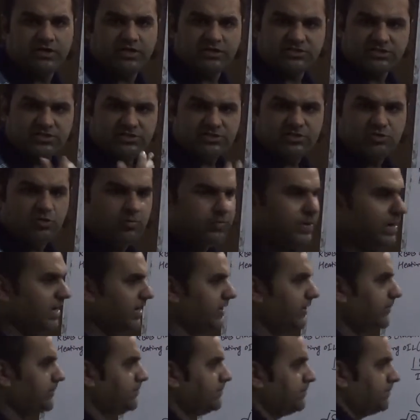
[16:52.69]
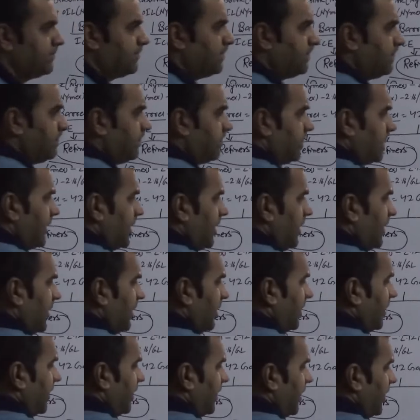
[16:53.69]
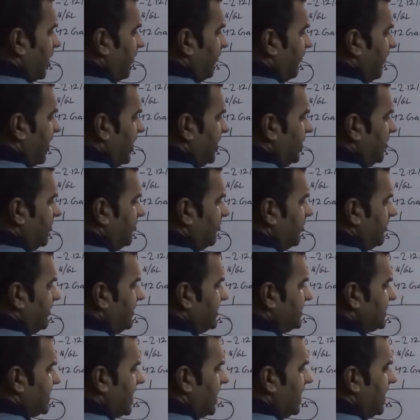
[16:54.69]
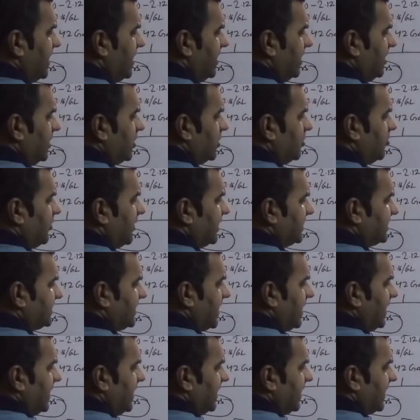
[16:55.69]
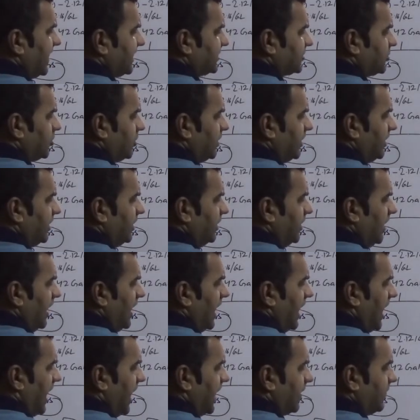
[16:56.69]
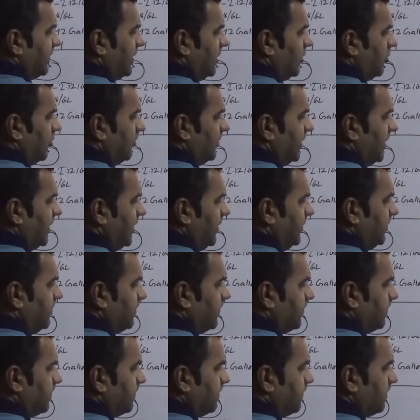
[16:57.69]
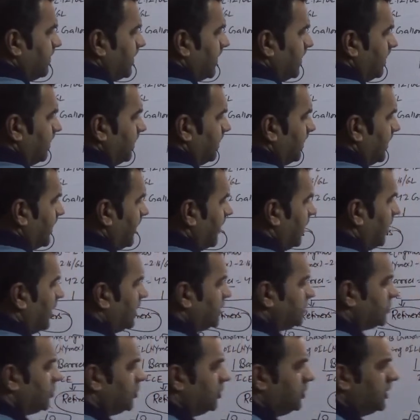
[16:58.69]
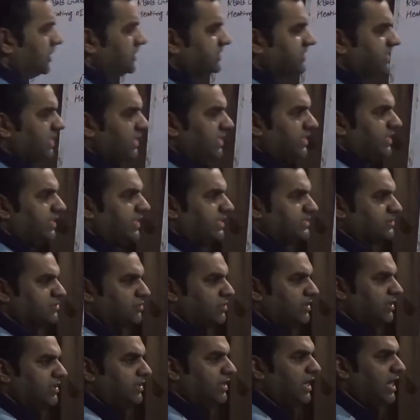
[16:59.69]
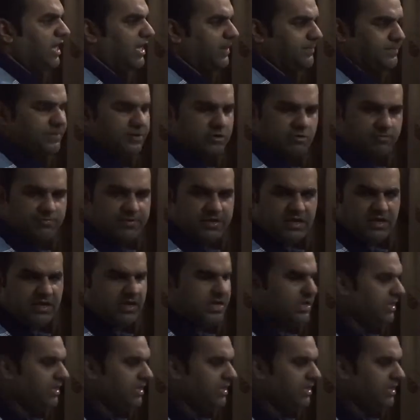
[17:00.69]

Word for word: This is you buy. What you would be selling? You are selling gasoline, RBOB. So you are selling gasoline, RBOB.